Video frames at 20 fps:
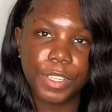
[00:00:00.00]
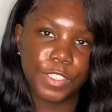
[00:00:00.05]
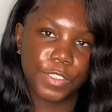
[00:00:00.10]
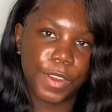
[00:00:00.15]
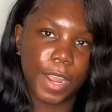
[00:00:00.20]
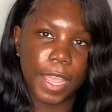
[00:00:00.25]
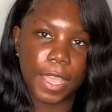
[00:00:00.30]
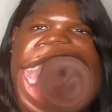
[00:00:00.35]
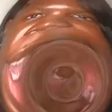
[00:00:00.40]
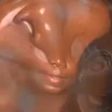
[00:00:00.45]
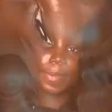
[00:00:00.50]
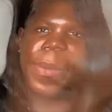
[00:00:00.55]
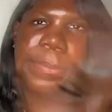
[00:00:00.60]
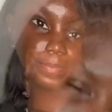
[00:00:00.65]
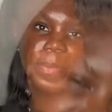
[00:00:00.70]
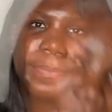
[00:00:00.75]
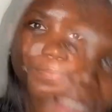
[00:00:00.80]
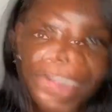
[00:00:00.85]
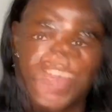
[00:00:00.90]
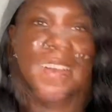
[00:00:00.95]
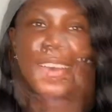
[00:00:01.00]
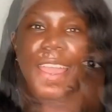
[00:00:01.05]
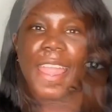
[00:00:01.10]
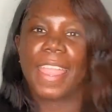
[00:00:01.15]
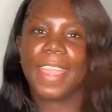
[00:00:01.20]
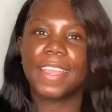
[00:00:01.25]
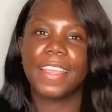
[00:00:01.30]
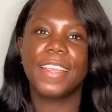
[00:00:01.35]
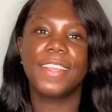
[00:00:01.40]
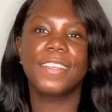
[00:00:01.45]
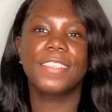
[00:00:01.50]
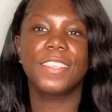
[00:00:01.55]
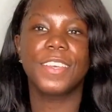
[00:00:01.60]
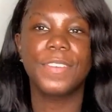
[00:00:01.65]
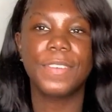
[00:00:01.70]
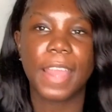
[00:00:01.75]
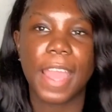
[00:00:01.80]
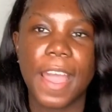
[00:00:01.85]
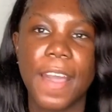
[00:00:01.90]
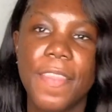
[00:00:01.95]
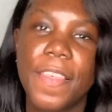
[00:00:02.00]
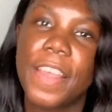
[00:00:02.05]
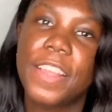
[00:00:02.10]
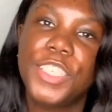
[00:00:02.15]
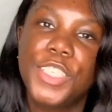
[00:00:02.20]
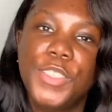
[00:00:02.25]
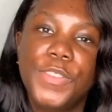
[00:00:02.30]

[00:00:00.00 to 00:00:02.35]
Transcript: try it Okay, so now that